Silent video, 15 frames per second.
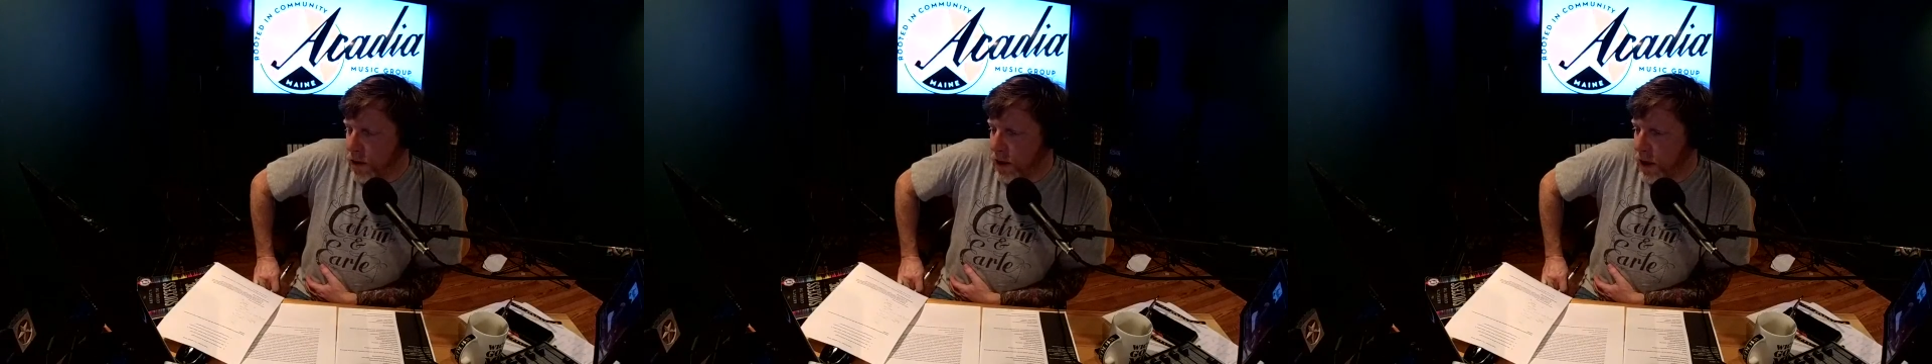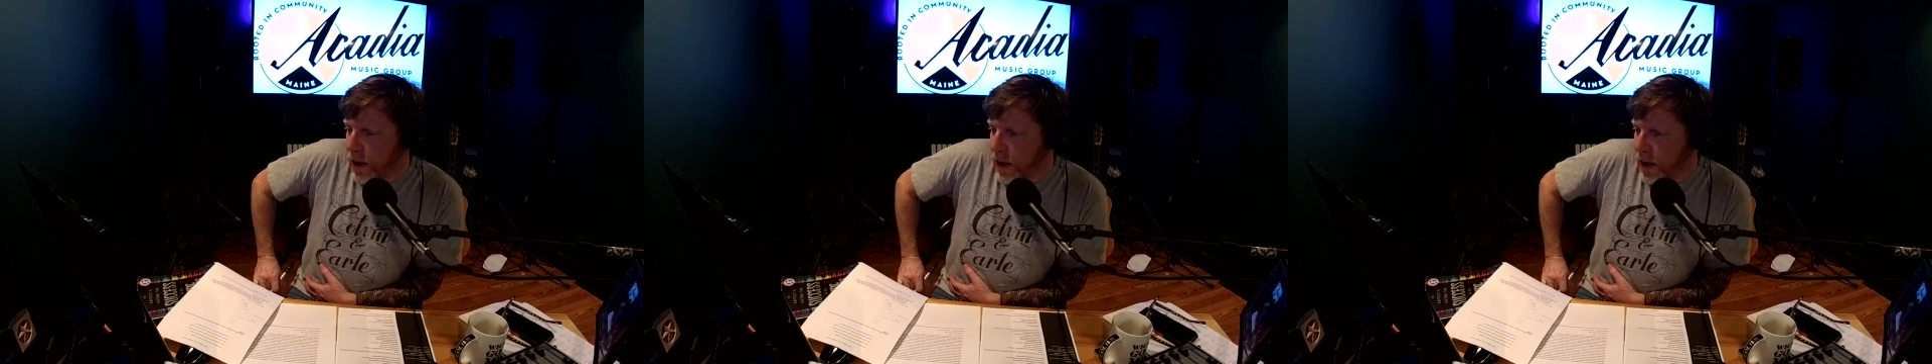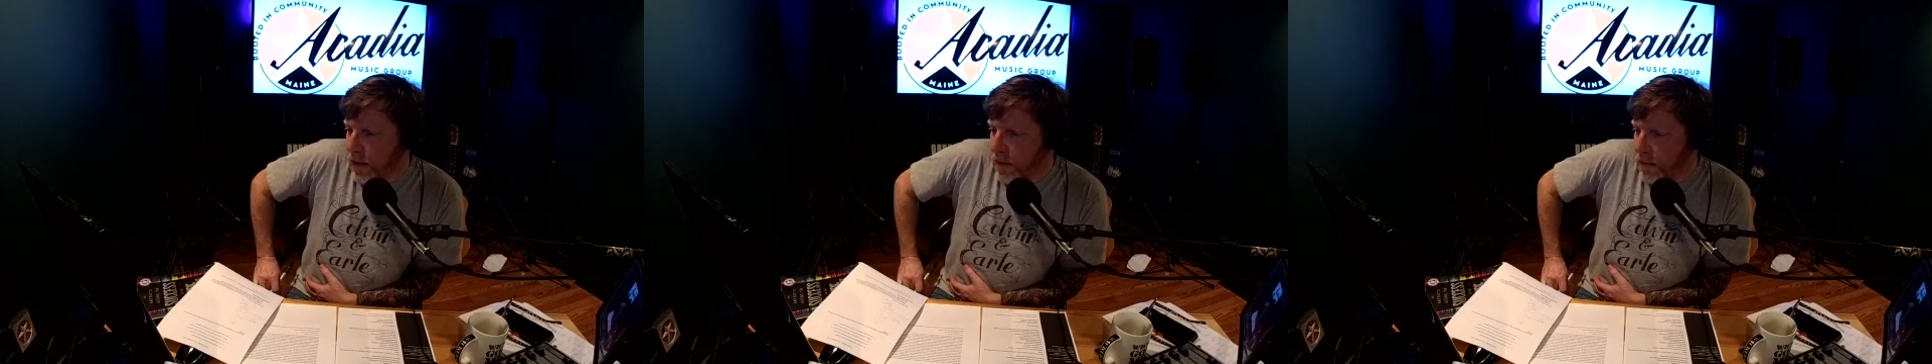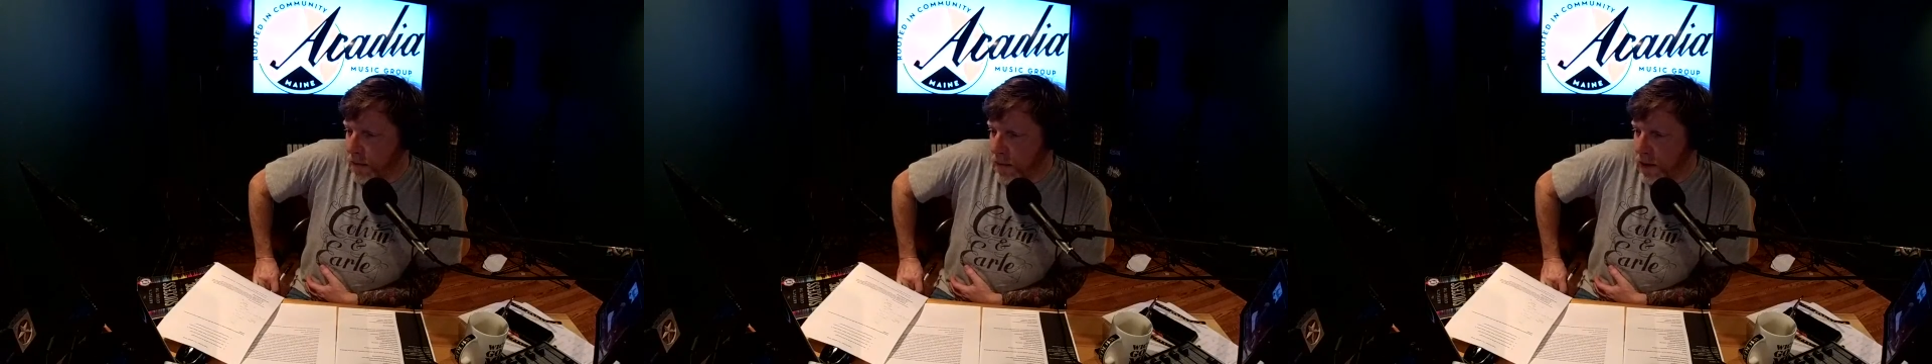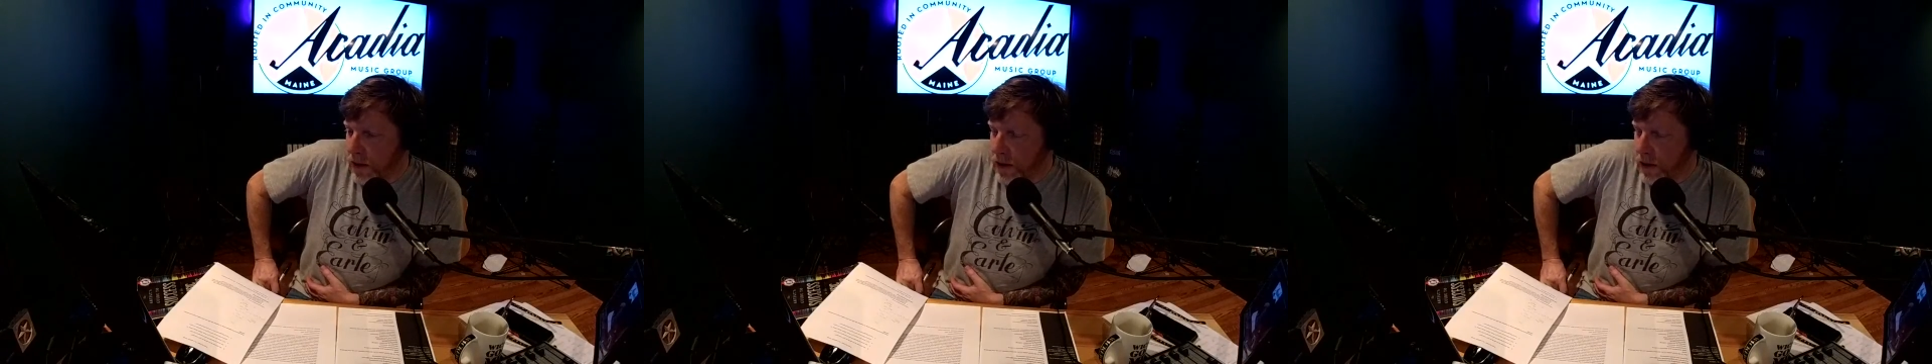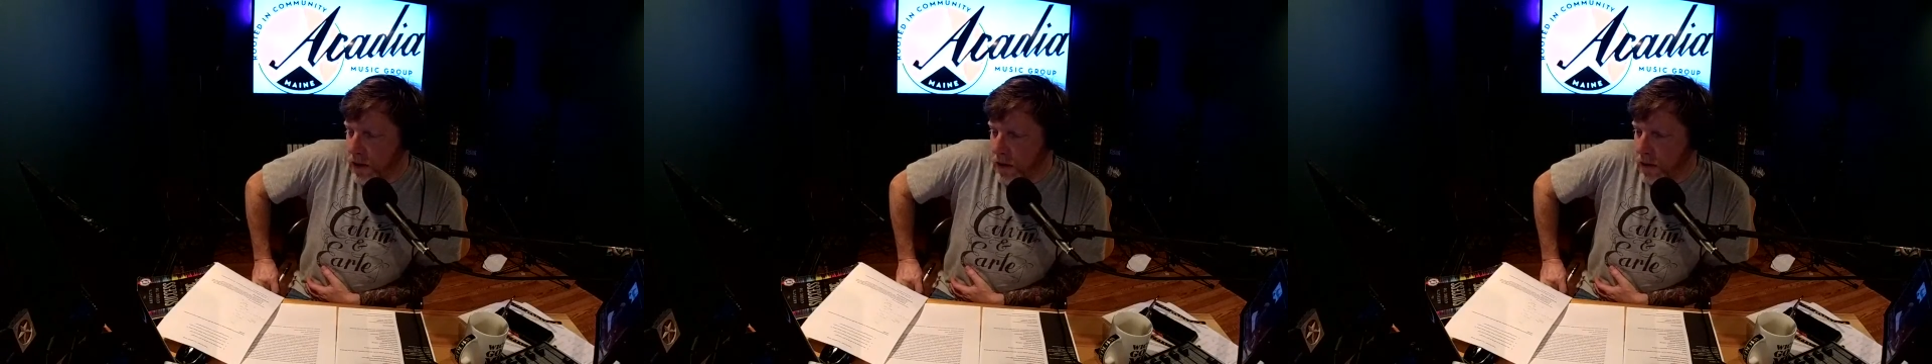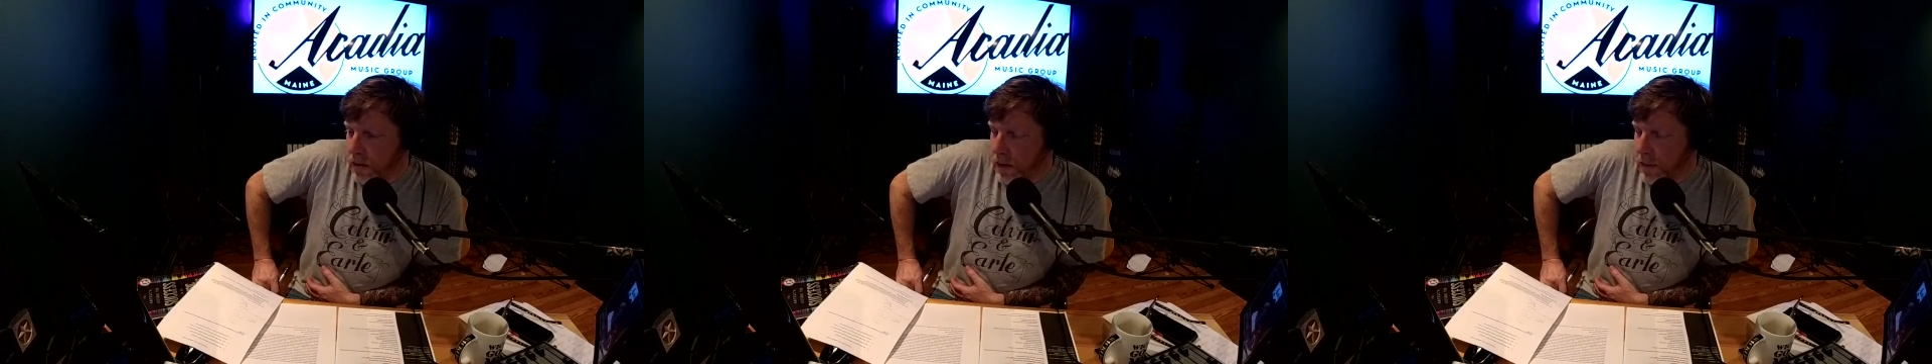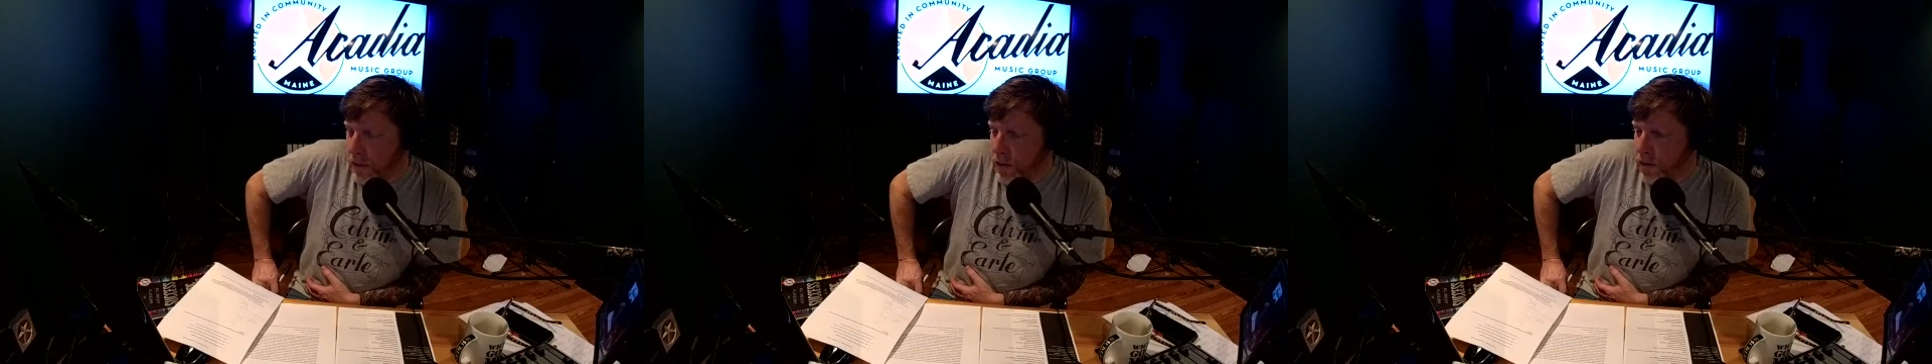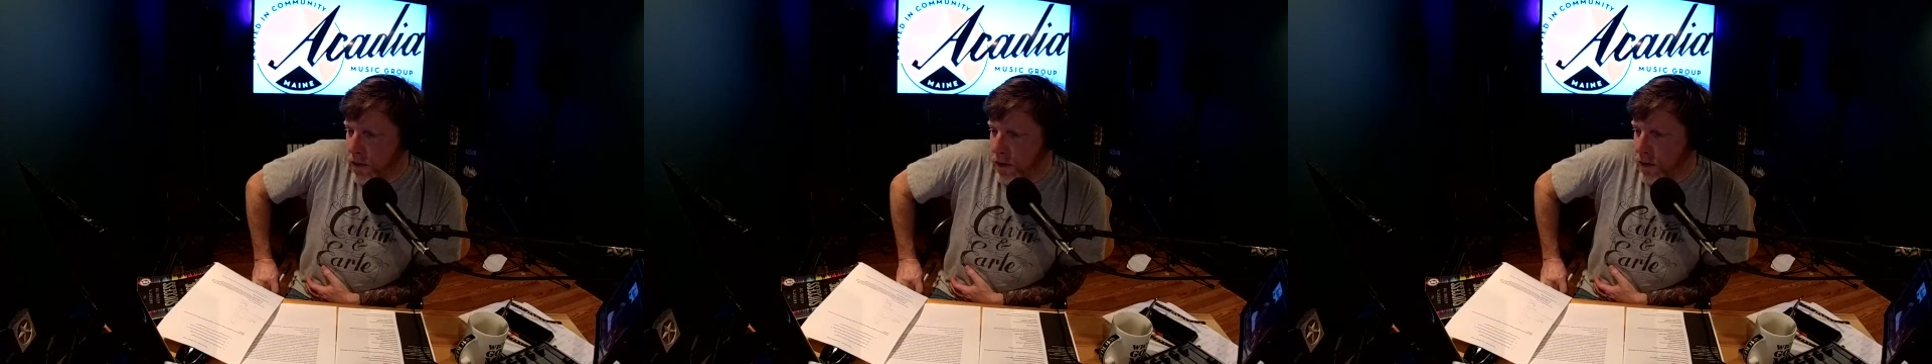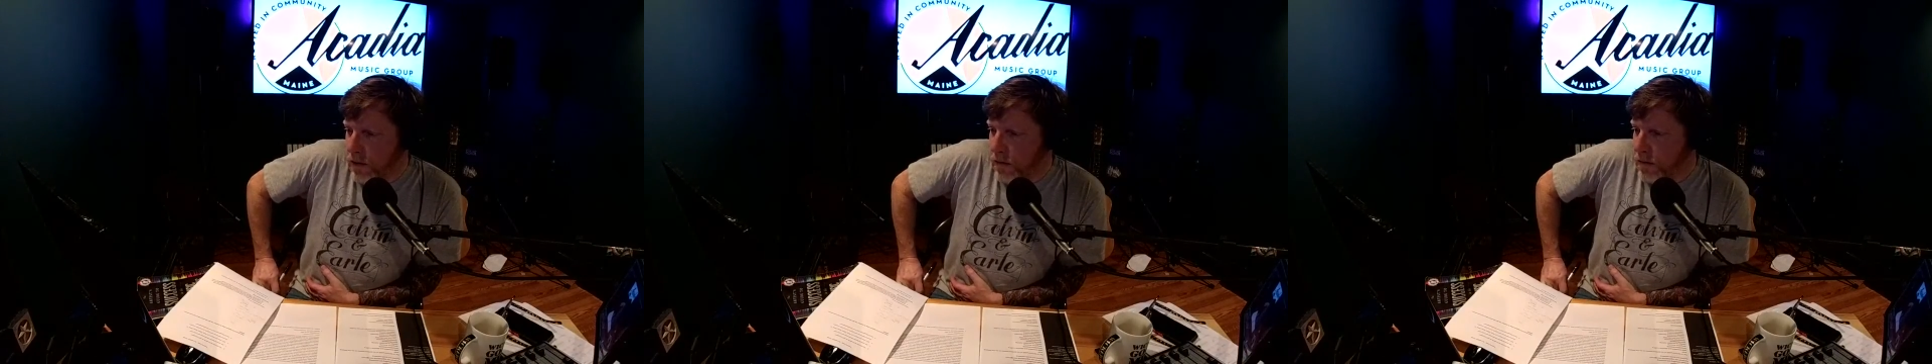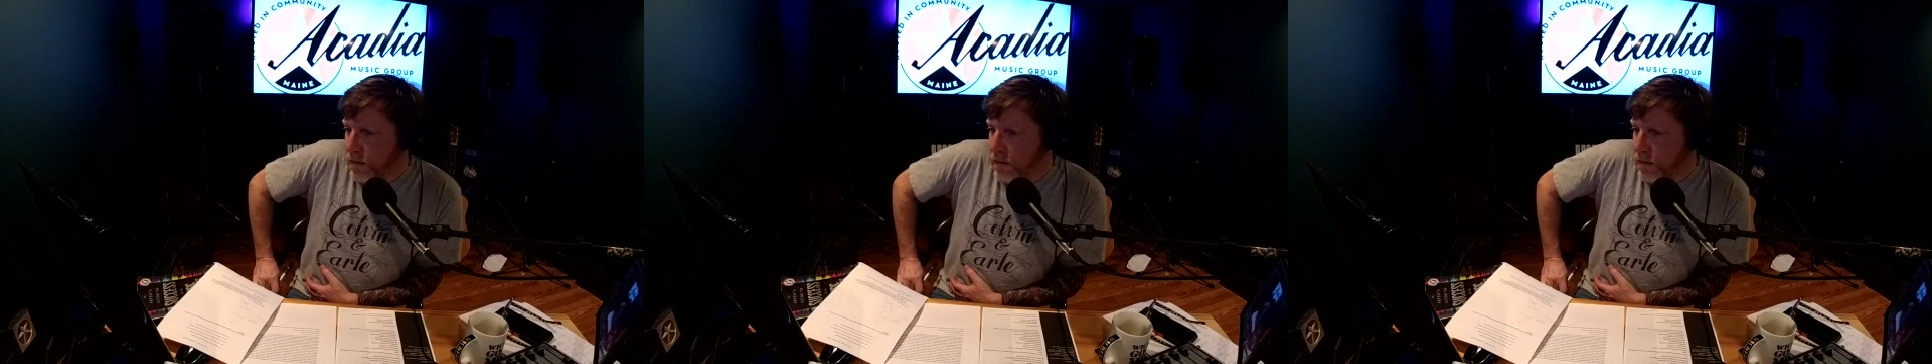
time in on my music,